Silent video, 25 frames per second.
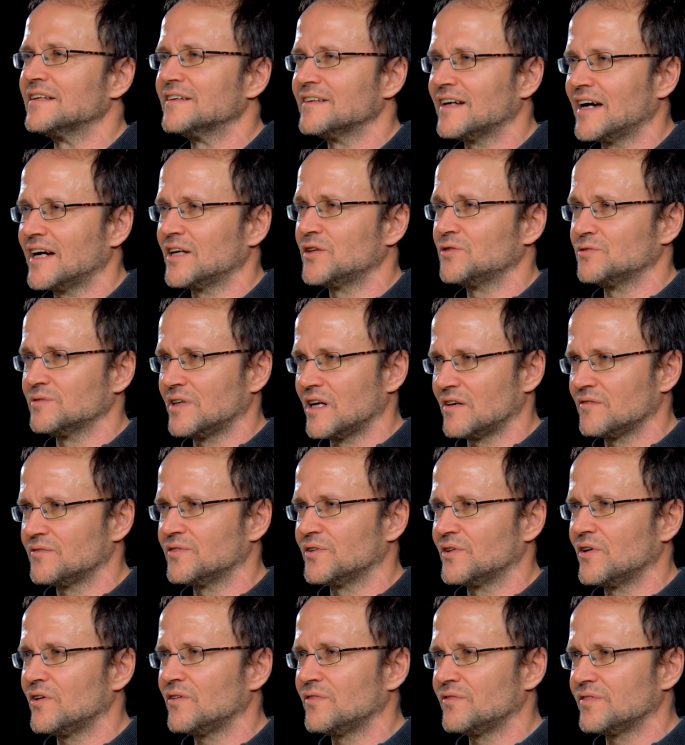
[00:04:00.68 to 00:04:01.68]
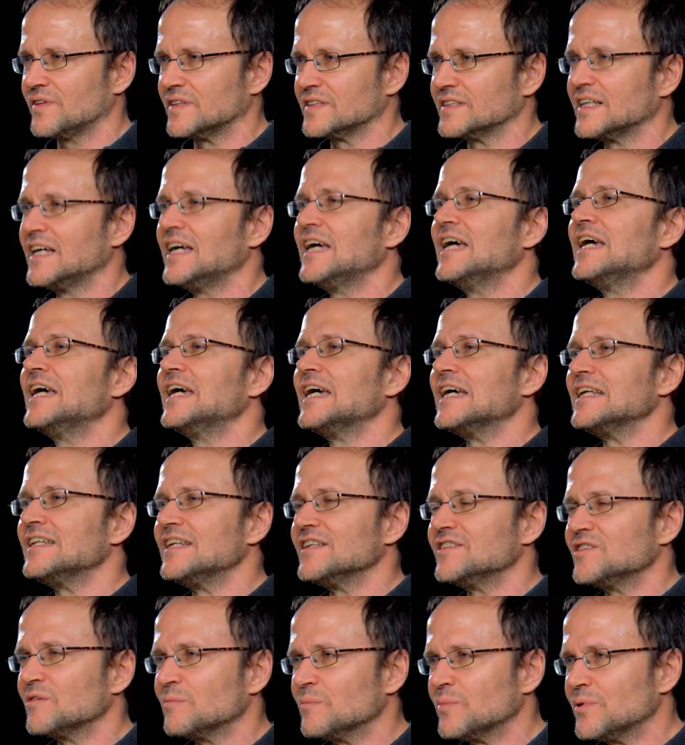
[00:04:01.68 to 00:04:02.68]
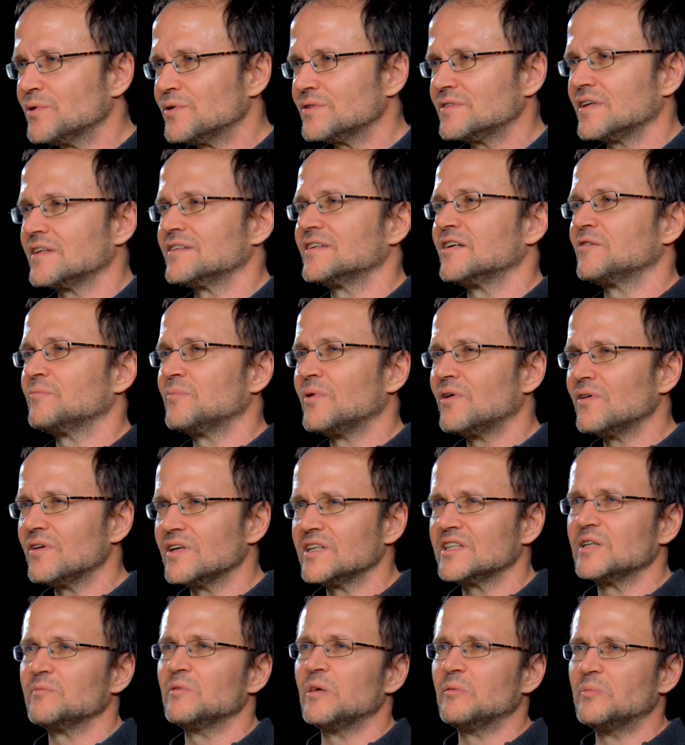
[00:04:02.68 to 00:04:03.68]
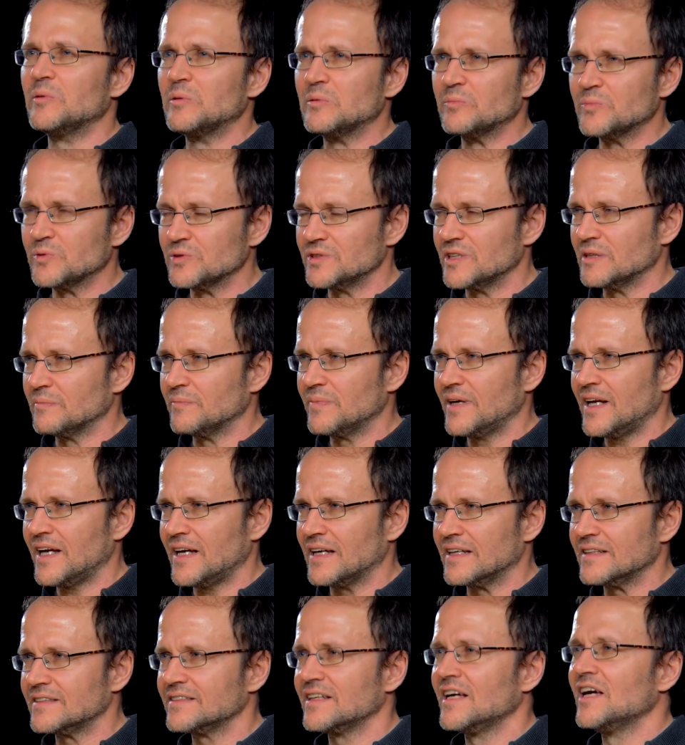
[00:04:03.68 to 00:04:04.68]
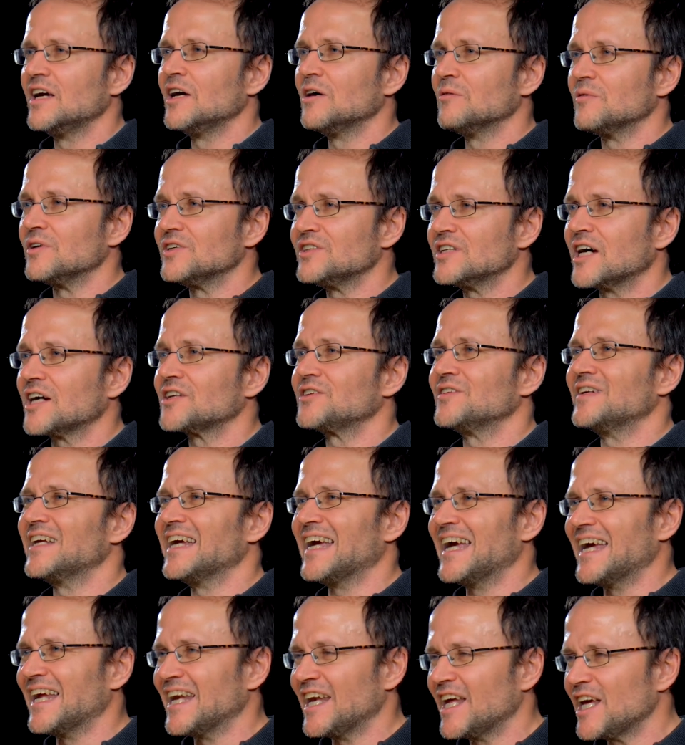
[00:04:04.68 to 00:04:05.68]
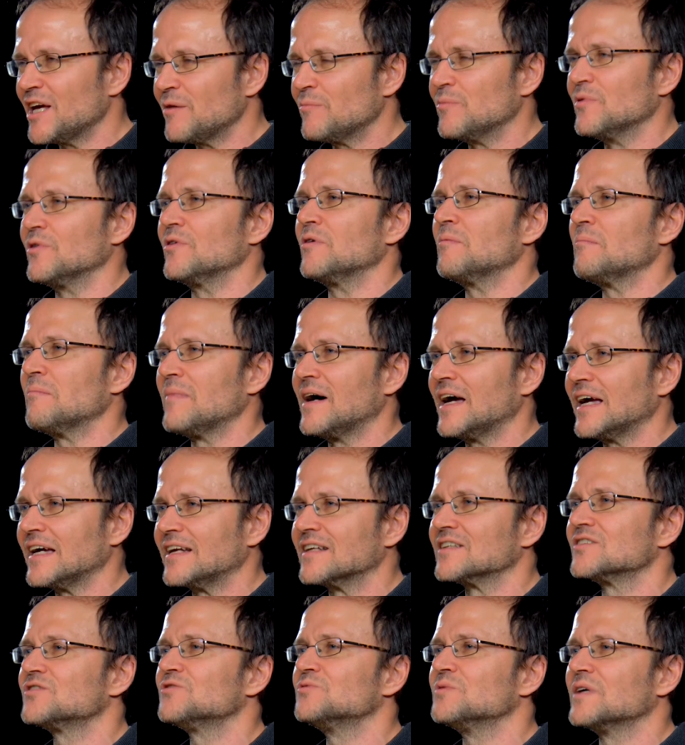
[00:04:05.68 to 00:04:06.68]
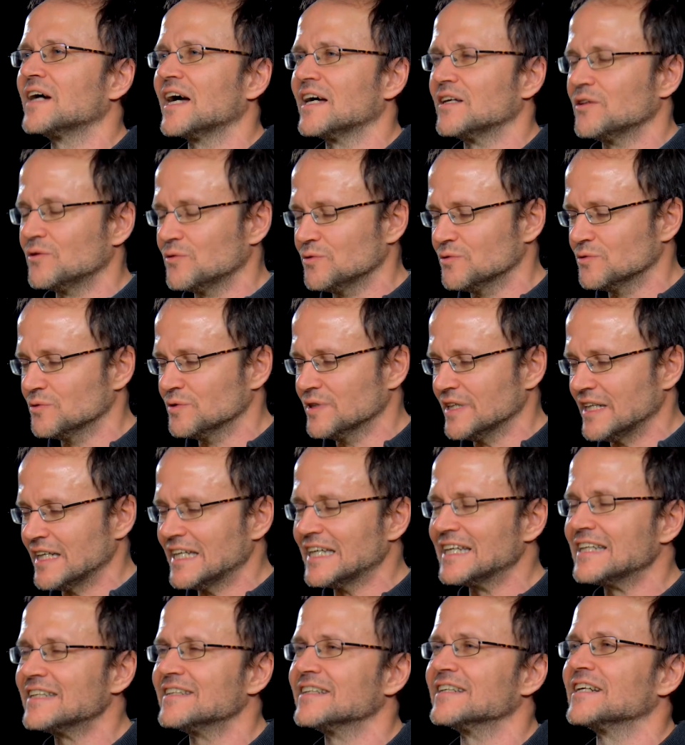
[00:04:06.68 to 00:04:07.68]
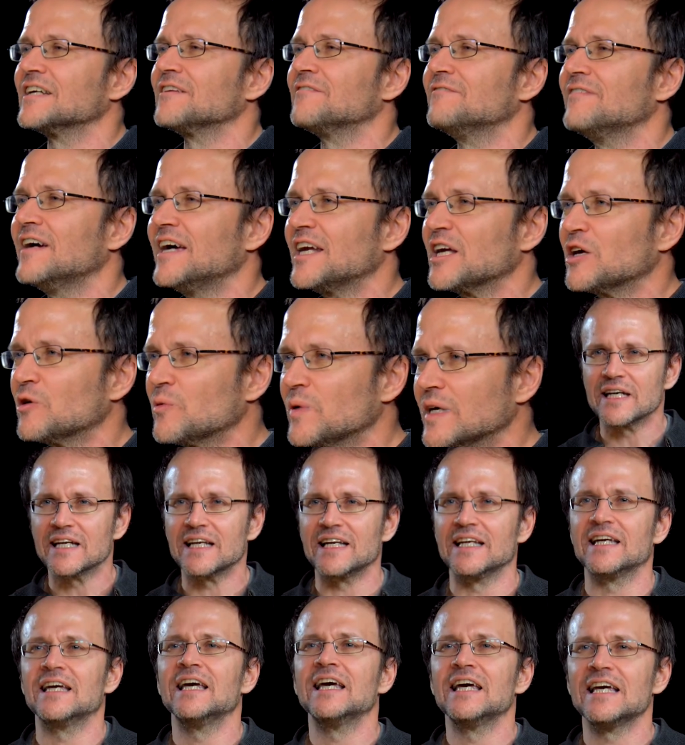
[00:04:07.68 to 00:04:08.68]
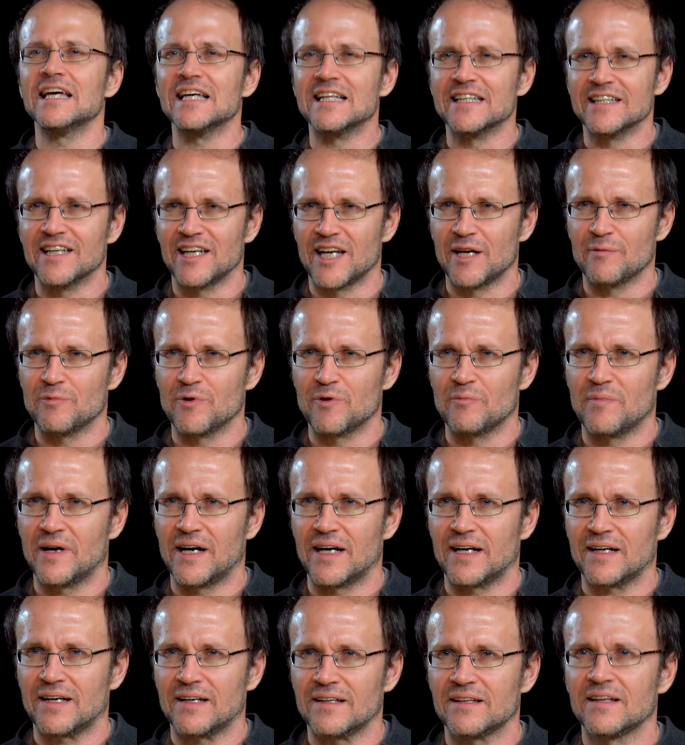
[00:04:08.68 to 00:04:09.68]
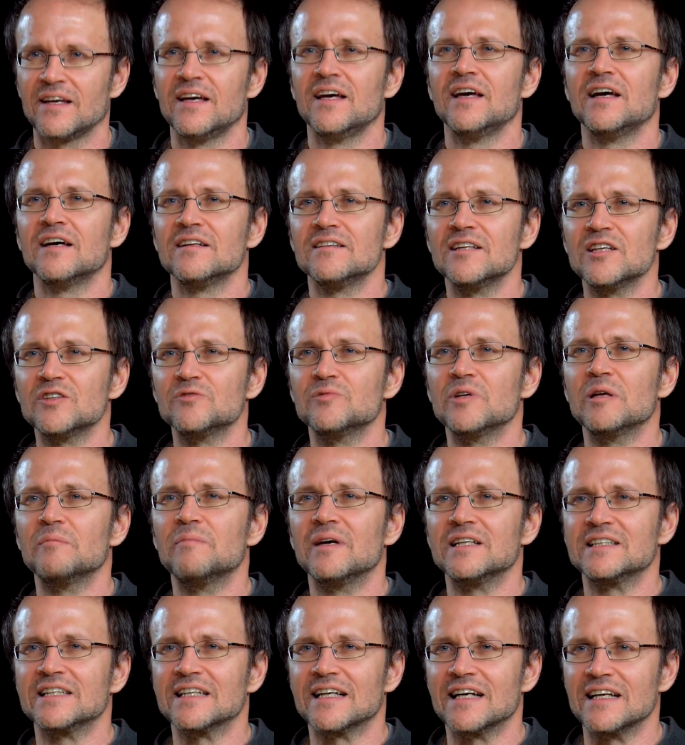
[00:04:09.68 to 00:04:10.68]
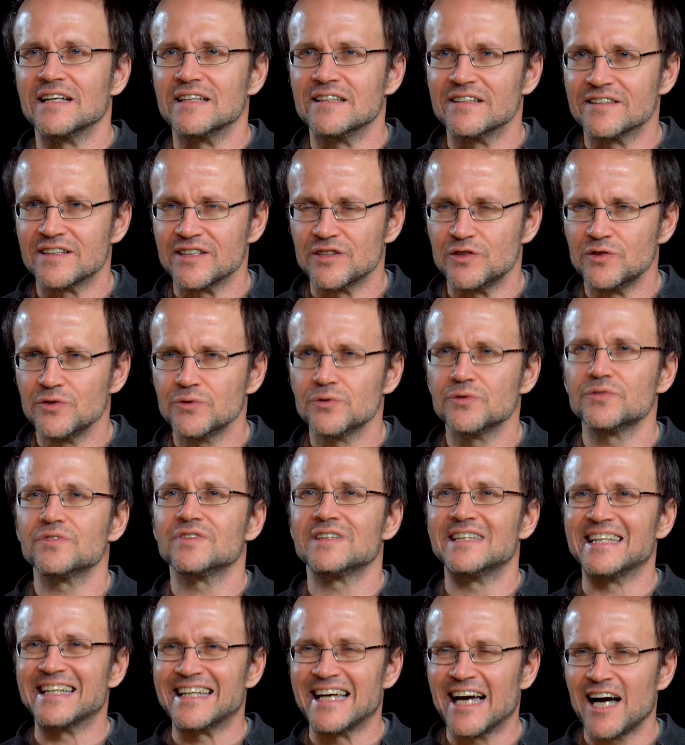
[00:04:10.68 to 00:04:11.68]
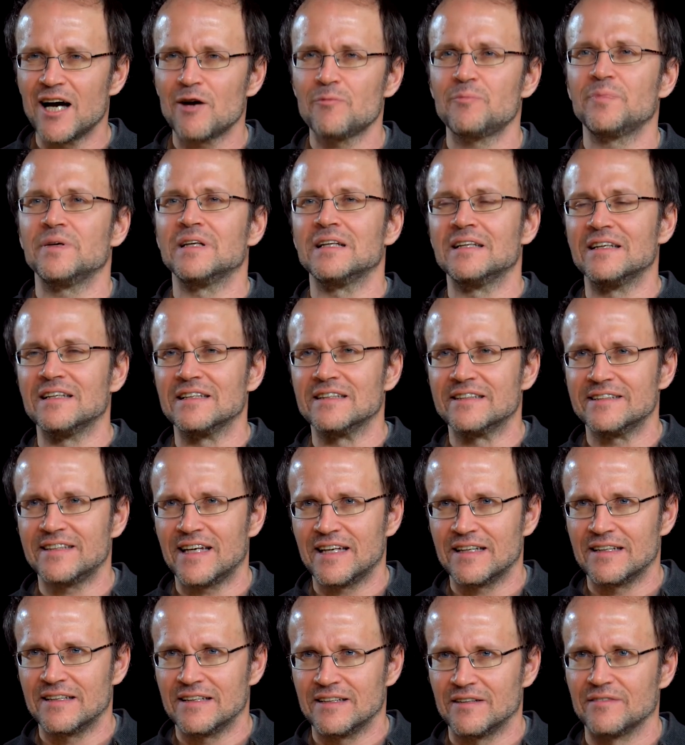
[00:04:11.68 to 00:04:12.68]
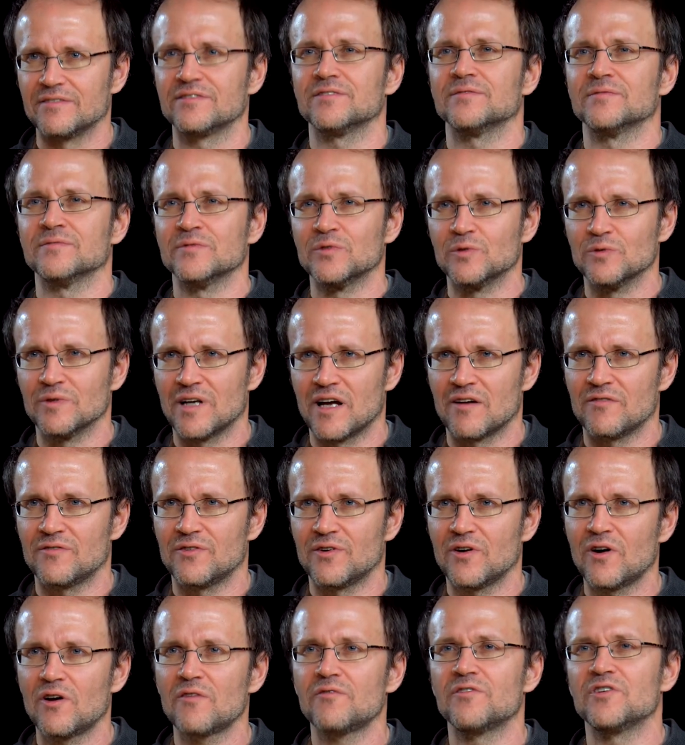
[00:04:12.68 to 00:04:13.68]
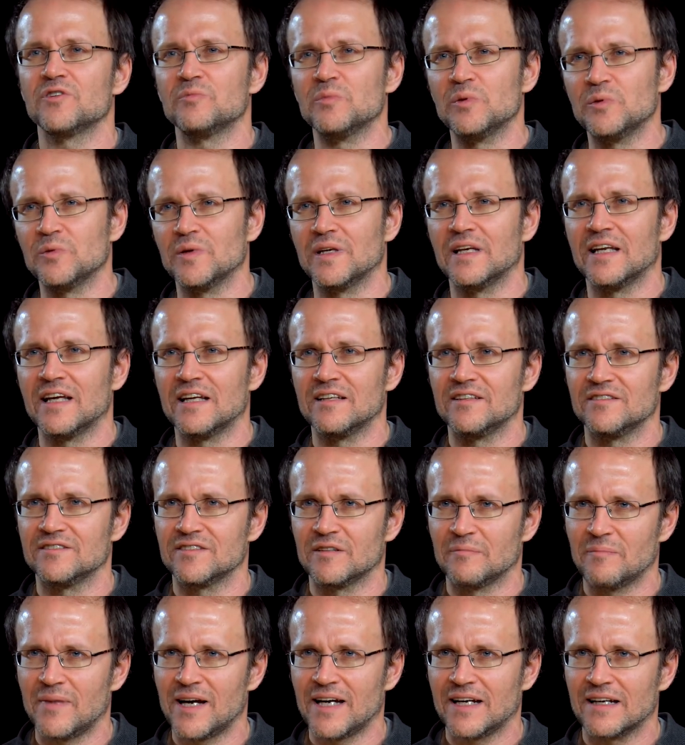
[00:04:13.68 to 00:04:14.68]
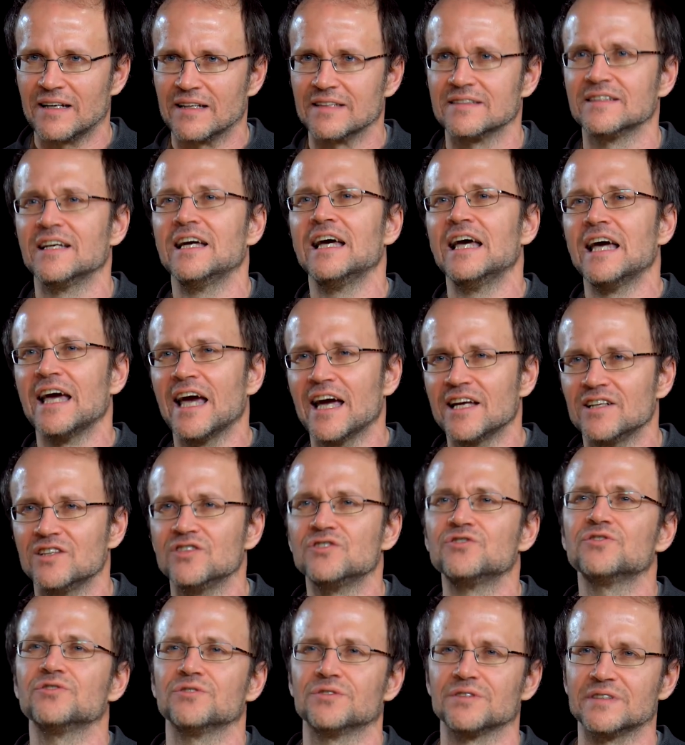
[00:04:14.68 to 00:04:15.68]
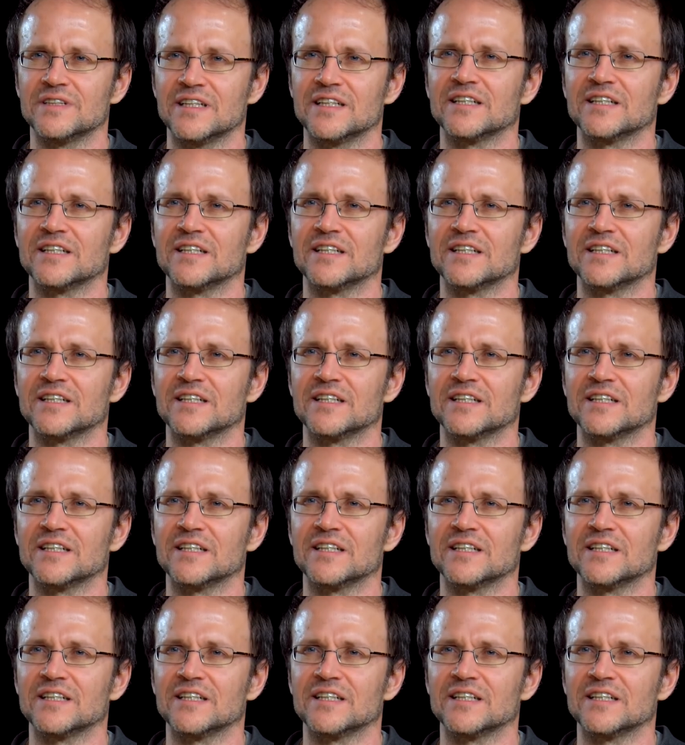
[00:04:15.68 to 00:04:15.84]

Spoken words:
right to run for office, it is important that policy will be put in place which actually enable migrants to integrate very quickly in the labor market. This will basically reduce the gap in the incentives to run for office between natives and migrants and ensure their